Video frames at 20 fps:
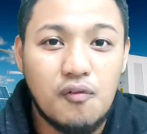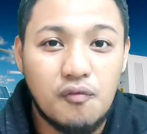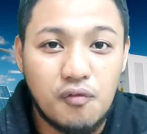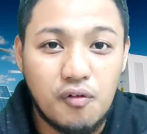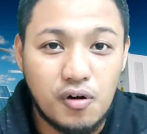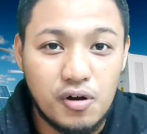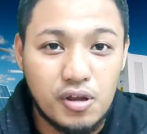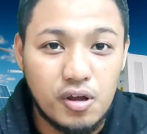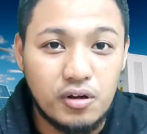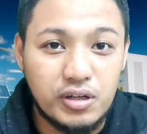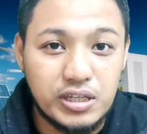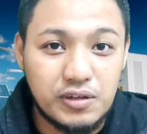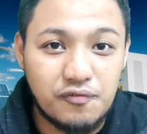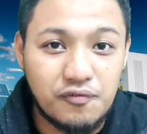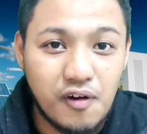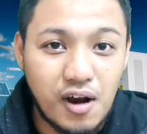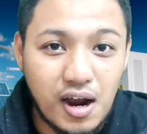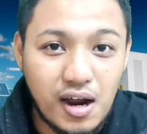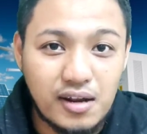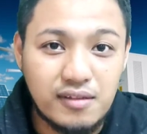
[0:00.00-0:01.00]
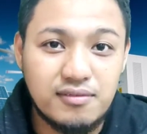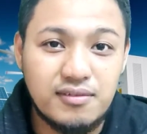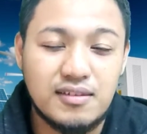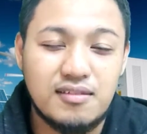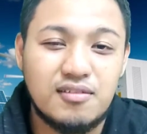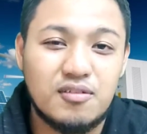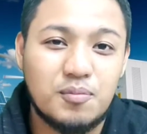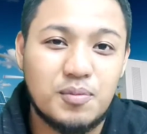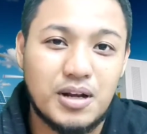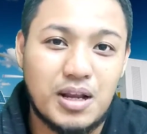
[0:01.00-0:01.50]
For your device in
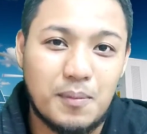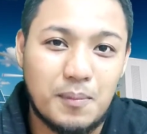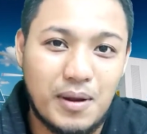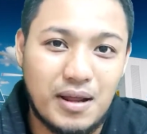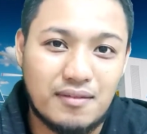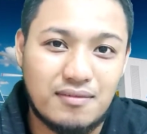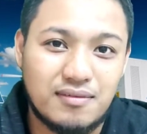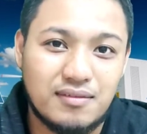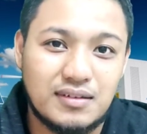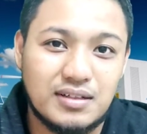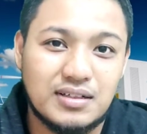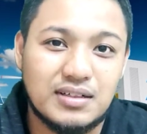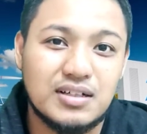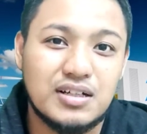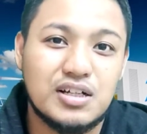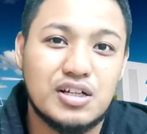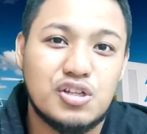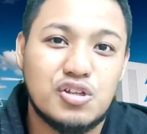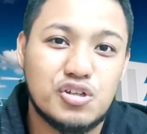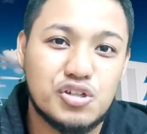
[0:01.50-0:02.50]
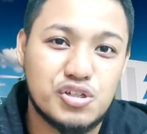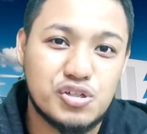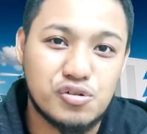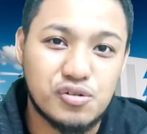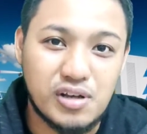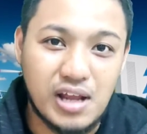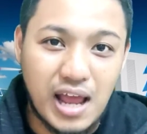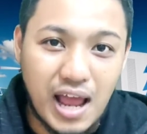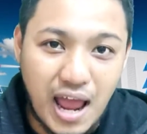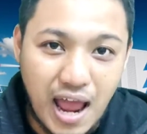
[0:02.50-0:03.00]
supercapacitor, you
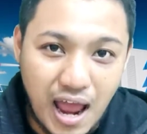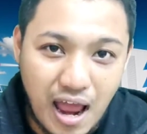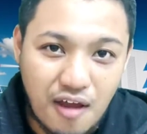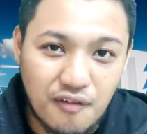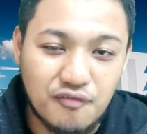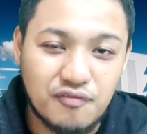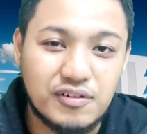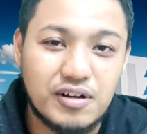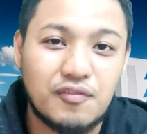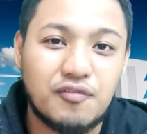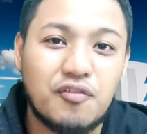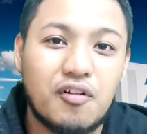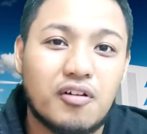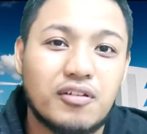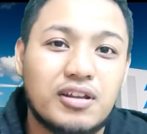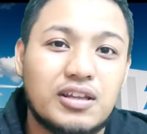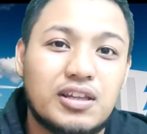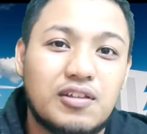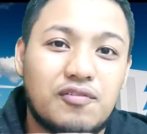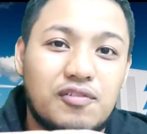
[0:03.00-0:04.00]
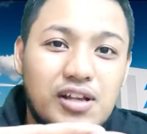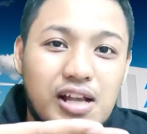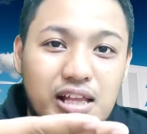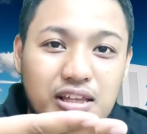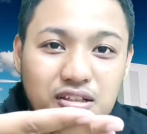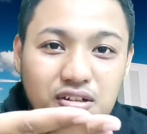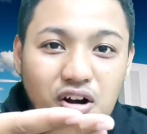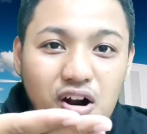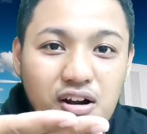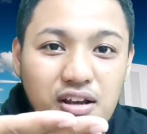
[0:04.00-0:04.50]
should have the positive
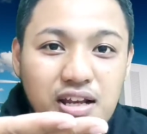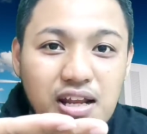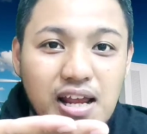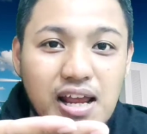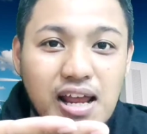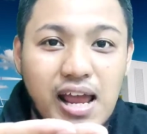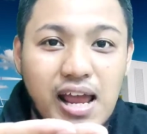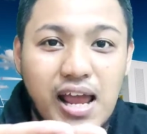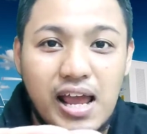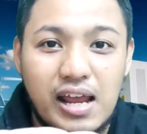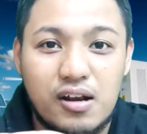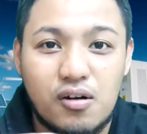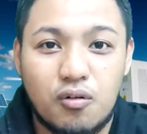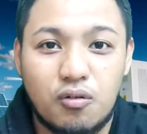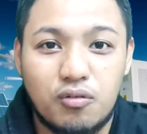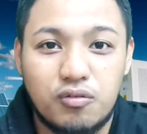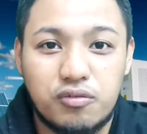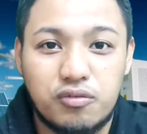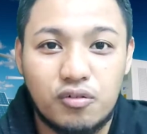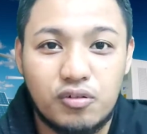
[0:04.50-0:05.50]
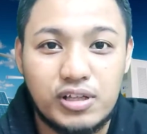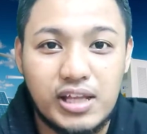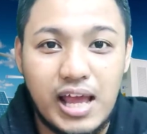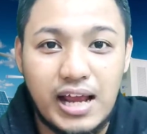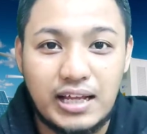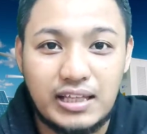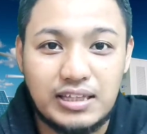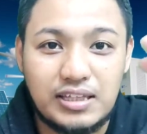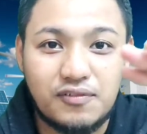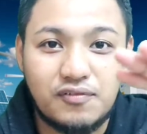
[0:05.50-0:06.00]
electrode and also
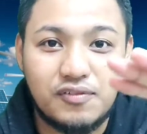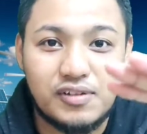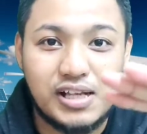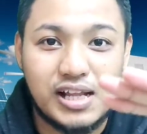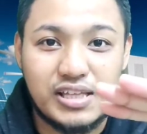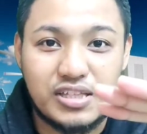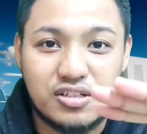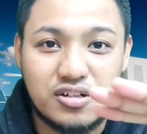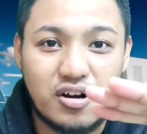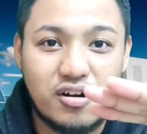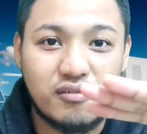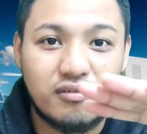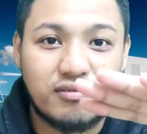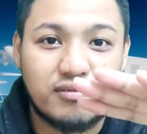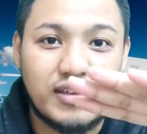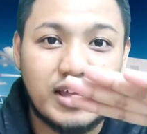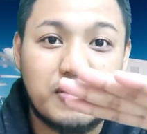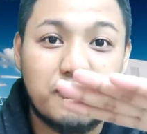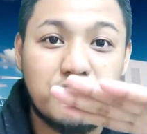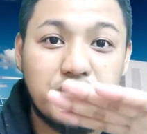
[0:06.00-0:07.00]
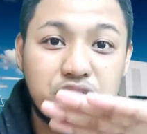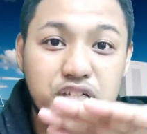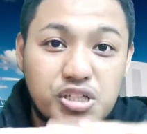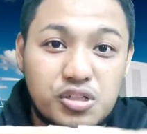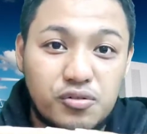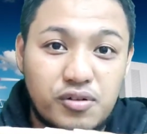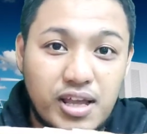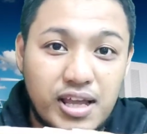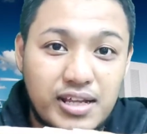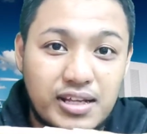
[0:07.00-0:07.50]
negative electrode sandwiched
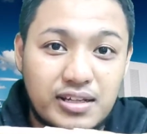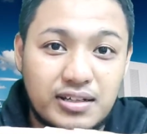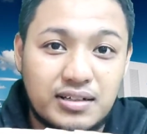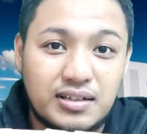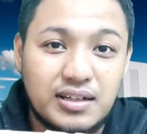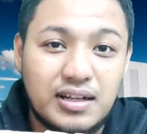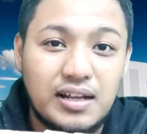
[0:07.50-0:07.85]
together.